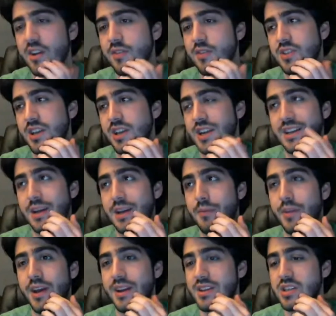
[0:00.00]
was saying
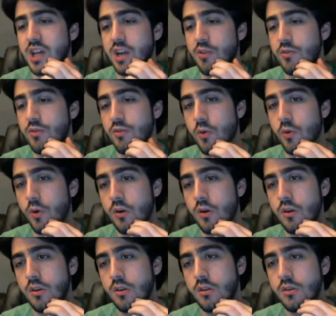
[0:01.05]
I'm not excited for 4.
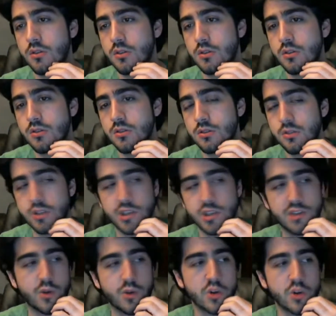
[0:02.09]
You
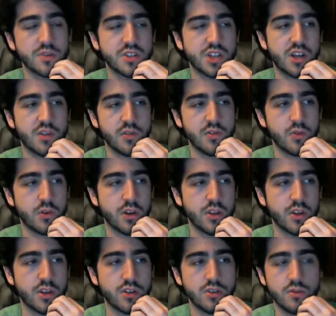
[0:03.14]
know, of course I'm excited for 4. I
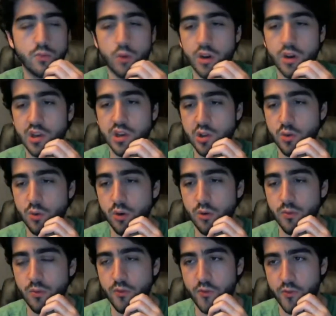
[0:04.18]
thought 1 and 2
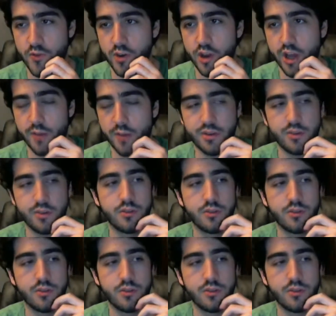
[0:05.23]
were phenomenal.